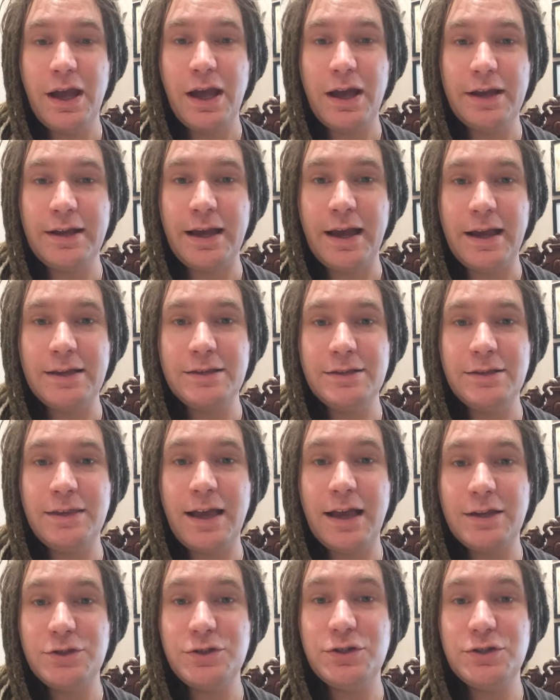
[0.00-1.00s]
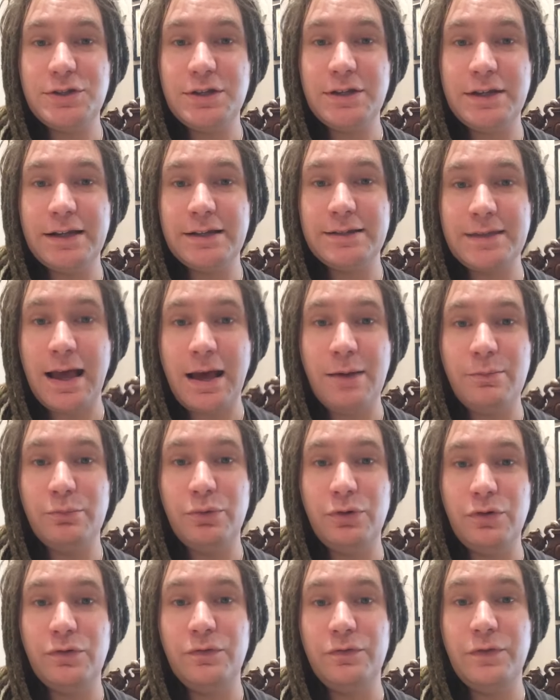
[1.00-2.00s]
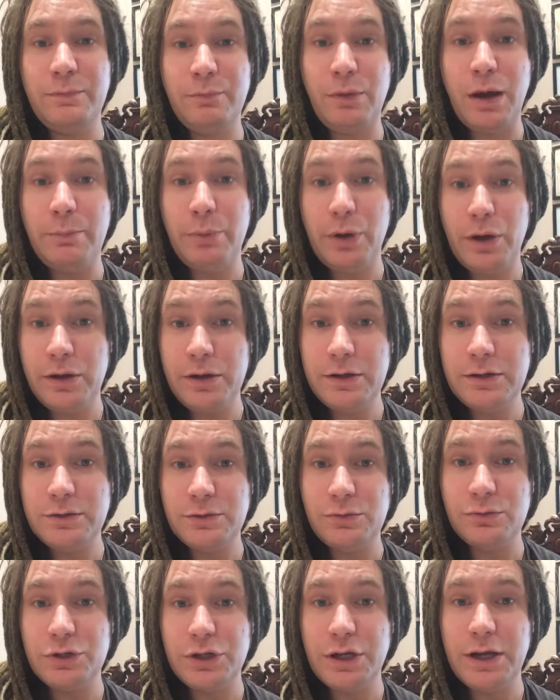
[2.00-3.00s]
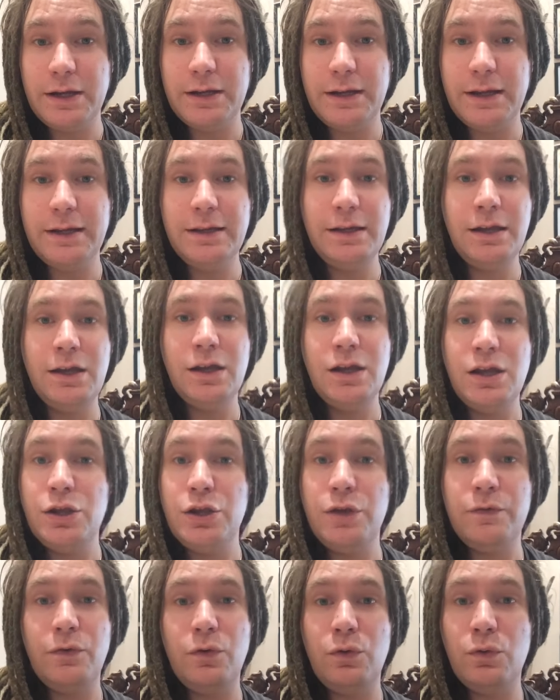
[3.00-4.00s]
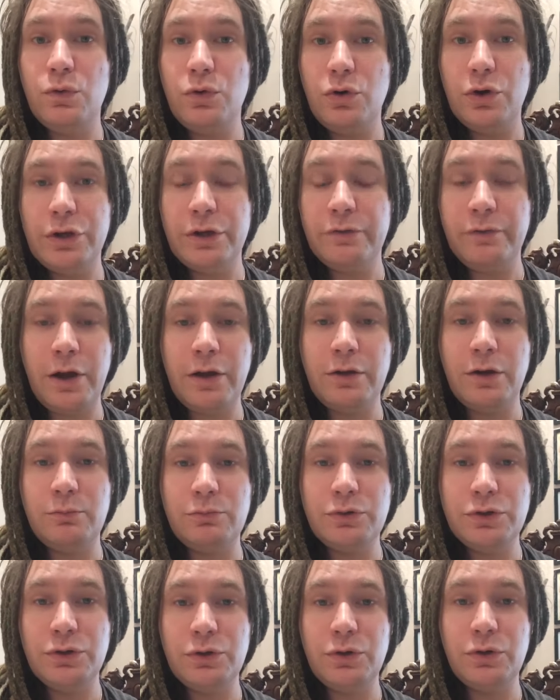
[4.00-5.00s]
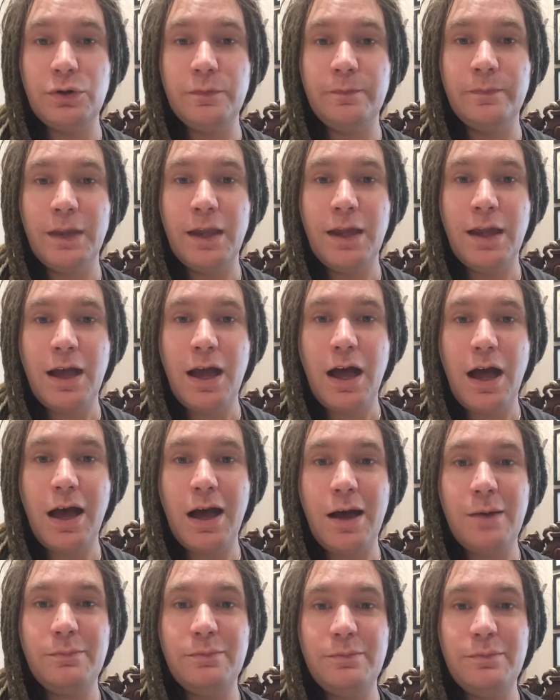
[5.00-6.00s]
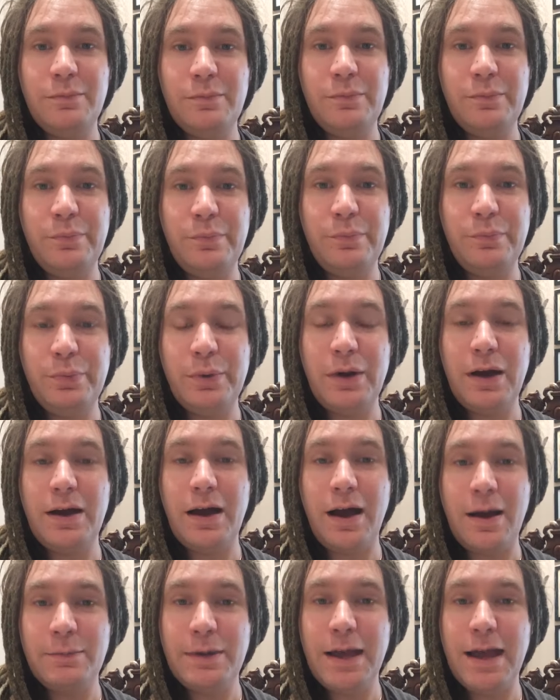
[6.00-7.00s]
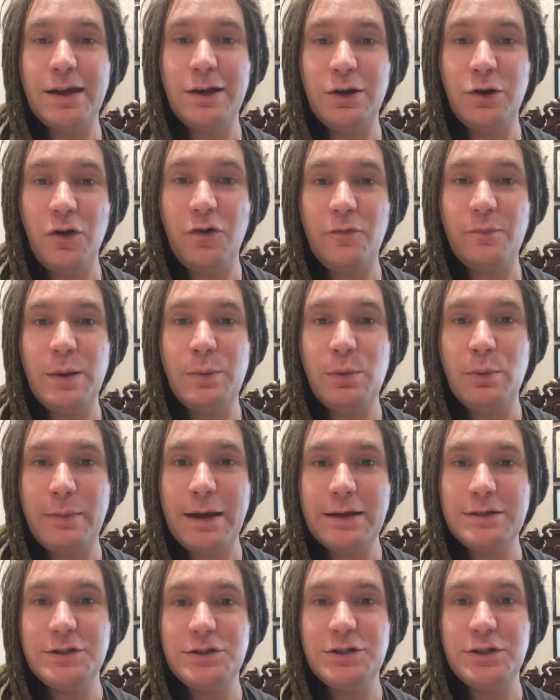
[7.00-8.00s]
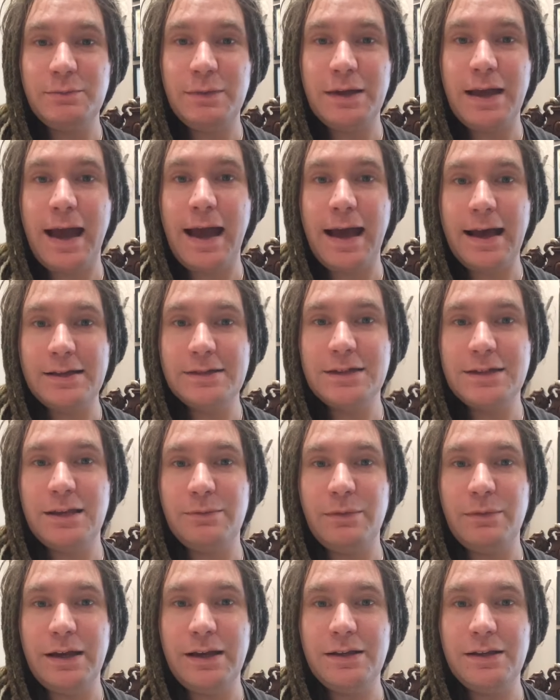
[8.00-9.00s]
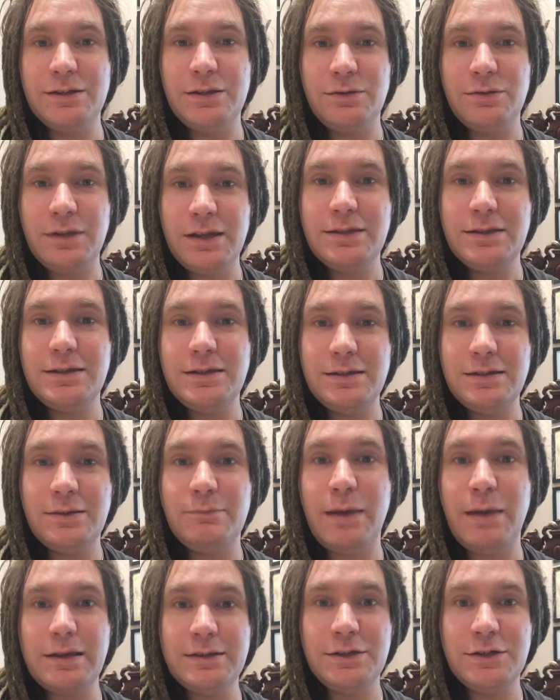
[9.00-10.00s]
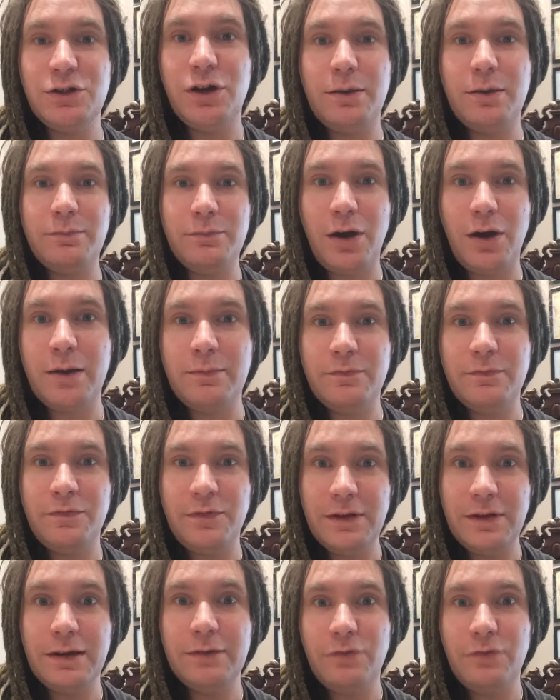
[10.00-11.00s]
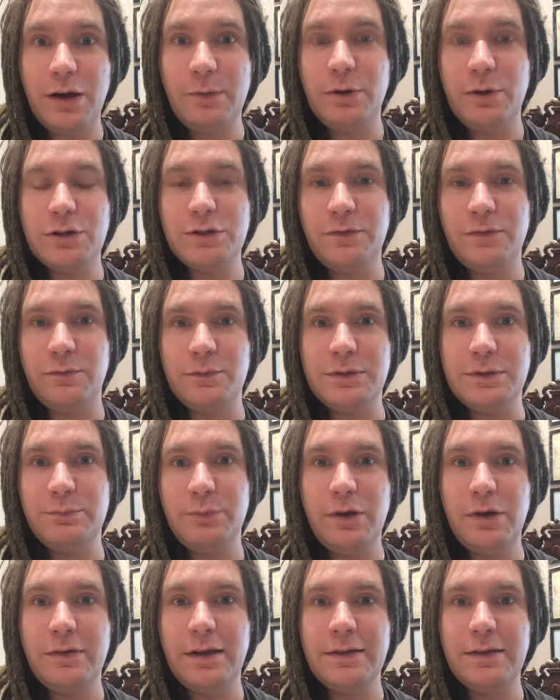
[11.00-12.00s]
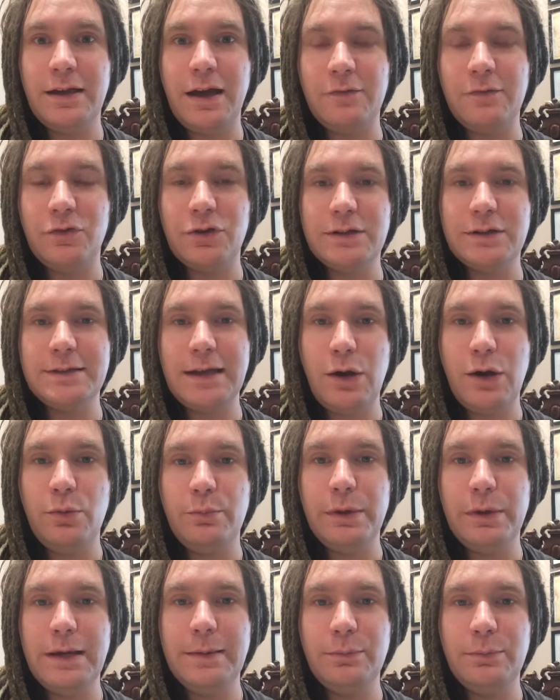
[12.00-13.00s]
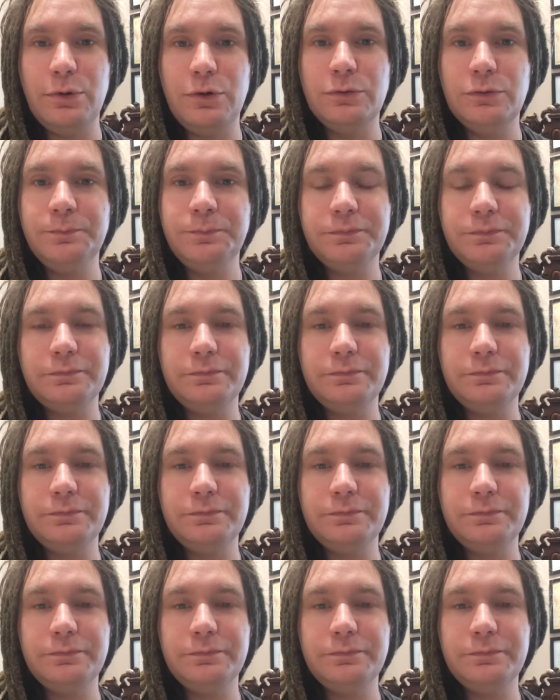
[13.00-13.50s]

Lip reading: Okay, so that's just an example for my personal journey. You've all got your own, I'm sure. But I'm getting a lot of people messaging me, asking me. So this is the message I'm feeling very much from spirit that I've got to tell people.